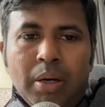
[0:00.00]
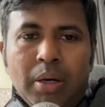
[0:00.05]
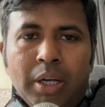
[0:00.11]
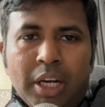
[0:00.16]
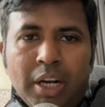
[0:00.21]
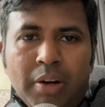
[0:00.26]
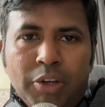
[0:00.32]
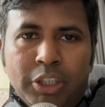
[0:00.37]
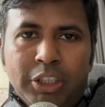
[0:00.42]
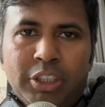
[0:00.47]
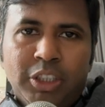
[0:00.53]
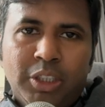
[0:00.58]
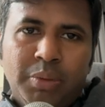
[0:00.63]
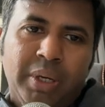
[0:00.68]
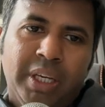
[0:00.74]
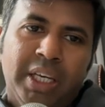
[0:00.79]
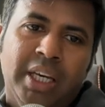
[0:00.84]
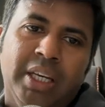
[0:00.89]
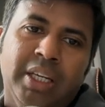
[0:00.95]
investors
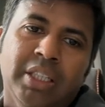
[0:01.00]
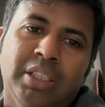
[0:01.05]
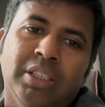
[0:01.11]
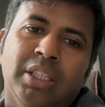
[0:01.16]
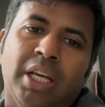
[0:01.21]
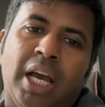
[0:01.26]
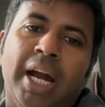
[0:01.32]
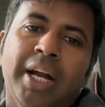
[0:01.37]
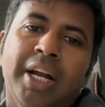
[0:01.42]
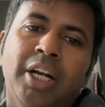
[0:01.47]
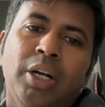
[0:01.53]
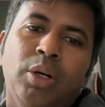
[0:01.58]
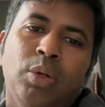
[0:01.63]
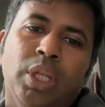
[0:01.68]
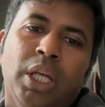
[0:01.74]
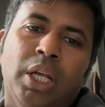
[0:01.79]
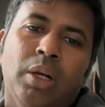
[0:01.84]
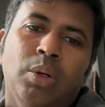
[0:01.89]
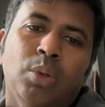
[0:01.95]
making is adding to
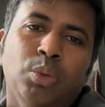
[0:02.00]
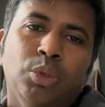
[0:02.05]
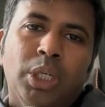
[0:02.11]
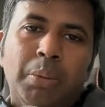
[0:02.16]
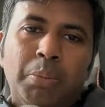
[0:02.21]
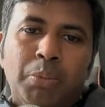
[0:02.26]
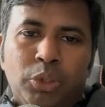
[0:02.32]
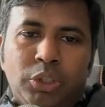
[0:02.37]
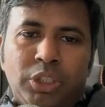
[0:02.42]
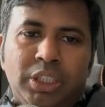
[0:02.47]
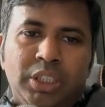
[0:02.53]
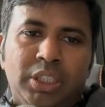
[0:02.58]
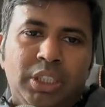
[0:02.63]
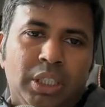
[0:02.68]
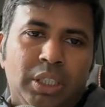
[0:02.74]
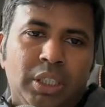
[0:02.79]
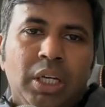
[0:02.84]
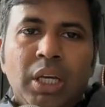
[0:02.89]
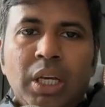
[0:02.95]
their losing
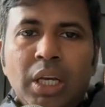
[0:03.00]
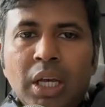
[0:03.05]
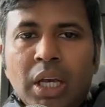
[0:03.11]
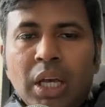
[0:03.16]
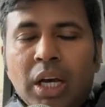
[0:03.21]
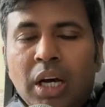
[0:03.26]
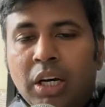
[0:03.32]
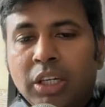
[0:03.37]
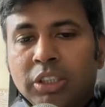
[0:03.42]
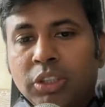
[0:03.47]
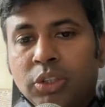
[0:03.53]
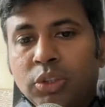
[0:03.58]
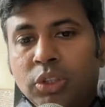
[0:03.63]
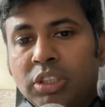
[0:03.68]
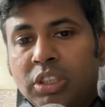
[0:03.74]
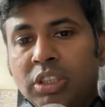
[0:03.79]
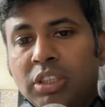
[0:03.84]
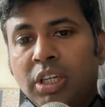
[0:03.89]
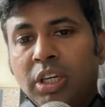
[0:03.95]
position. So
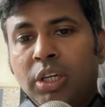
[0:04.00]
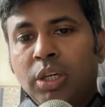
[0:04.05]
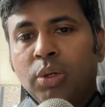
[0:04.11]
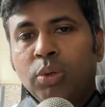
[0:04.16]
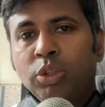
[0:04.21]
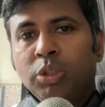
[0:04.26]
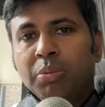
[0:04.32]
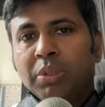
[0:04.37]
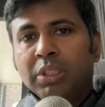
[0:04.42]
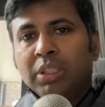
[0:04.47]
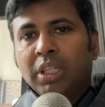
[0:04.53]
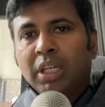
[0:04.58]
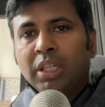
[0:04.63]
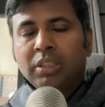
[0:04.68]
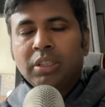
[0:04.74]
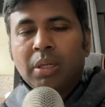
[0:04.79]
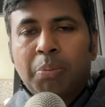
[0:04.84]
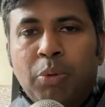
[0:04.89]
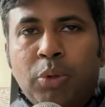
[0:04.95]
this is a huge
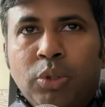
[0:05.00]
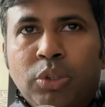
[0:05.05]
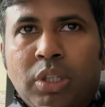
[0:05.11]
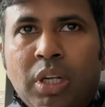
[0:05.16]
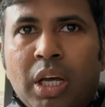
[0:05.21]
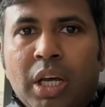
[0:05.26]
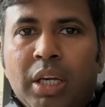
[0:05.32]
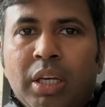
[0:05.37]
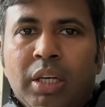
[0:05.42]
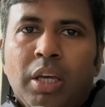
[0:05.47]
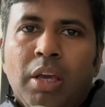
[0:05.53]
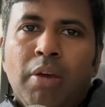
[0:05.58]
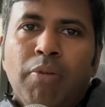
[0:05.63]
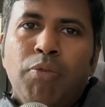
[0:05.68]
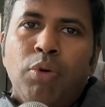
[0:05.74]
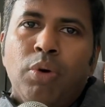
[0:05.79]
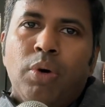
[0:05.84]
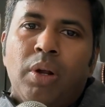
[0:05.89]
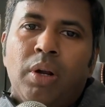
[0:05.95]
mistake. Suppose
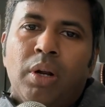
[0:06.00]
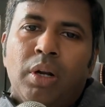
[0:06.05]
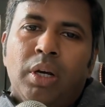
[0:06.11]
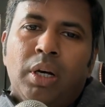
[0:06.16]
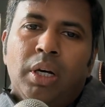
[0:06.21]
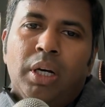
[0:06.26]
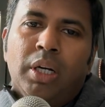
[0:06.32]
if you are